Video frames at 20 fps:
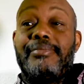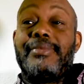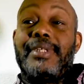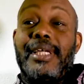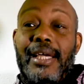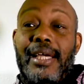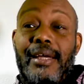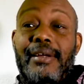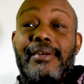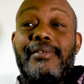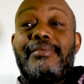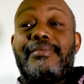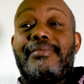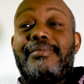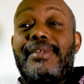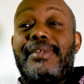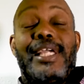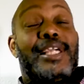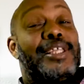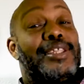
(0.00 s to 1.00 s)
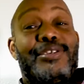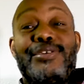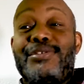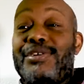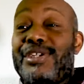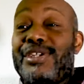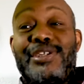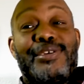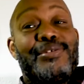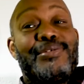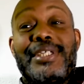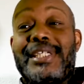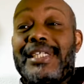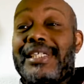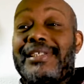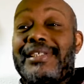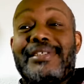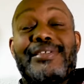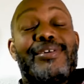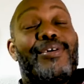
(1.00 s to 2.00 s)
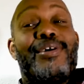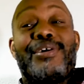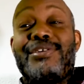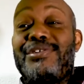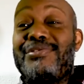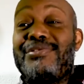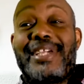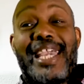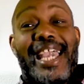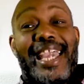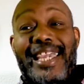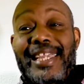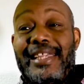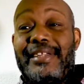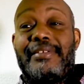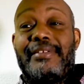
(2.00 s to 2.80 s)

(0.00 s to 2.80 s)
Yeah. Either you can do this or you can't.